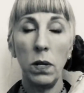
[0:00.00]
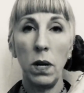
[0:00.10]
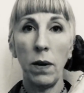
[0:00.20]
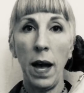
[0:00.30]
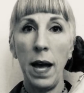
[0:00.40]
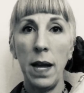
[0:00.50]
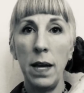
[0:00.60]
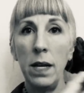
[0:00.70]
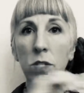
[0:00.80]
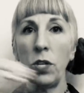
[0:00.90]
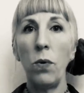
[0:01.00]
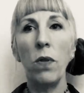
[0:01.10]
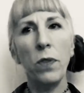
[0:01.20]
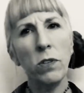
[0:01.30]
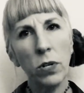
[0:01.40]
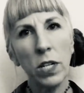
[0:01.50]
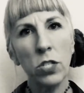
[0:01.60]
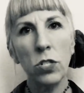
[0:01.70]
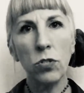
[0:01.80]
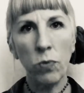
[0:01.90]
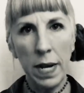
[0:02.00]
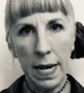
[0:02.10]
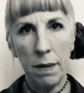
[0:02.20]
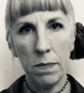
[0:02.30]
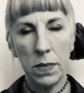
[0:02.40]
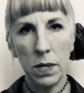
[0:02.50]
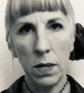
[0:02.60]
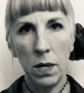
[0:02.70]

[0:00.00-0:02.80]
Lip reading: Okay? So those are extremes.